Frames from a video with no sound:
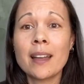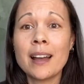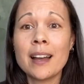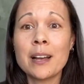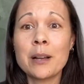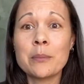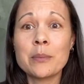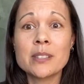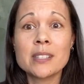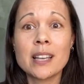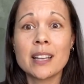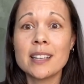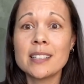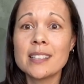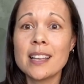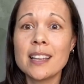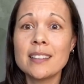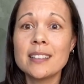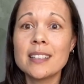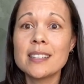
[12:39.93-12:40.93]
Set
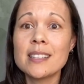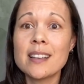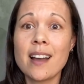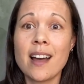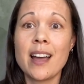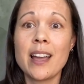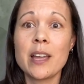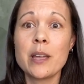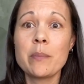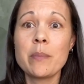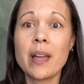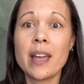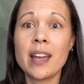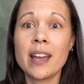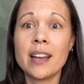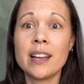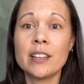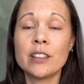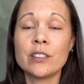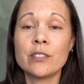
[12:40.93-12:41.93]
aside the time
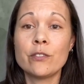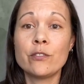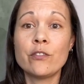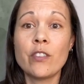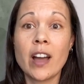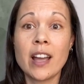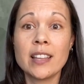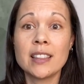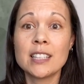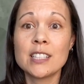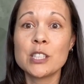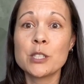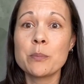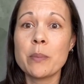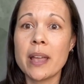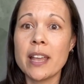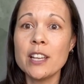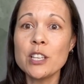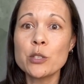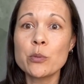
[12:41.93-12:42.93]
and find the
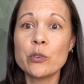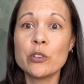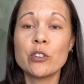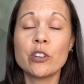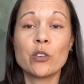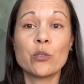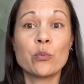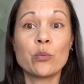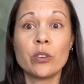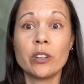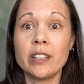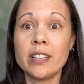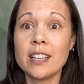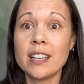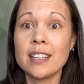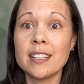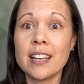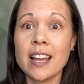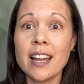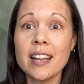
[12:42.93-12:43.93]
space where you can really
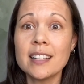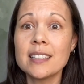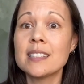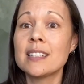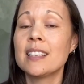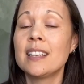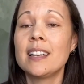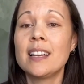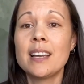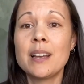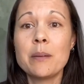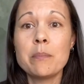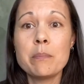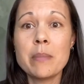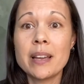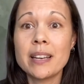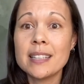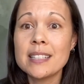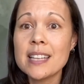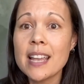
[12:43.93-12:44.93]
connect,
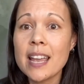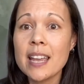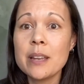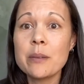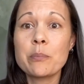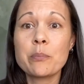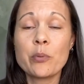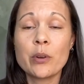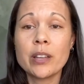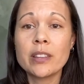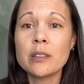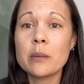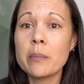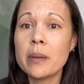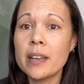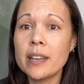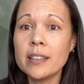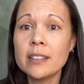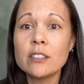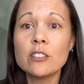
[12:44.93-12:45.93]
meditate, bring them
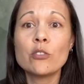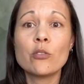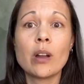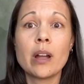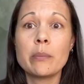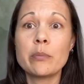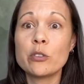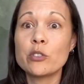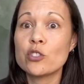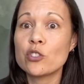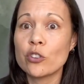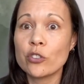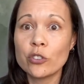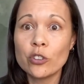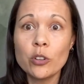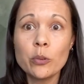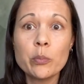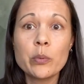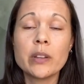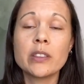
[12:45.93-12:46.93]
in, grab your
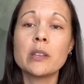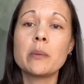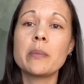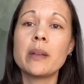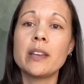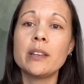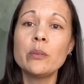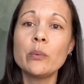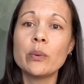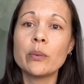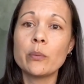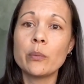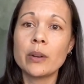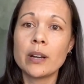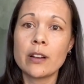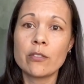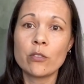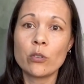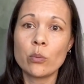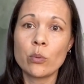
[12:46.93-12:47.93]
journal, bring them in,
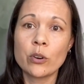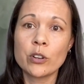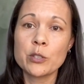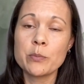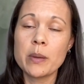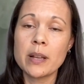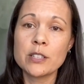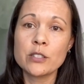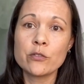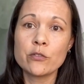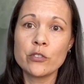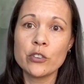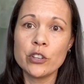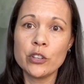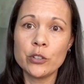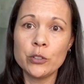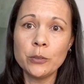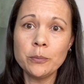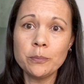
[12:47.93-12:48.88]
whatever works best for you.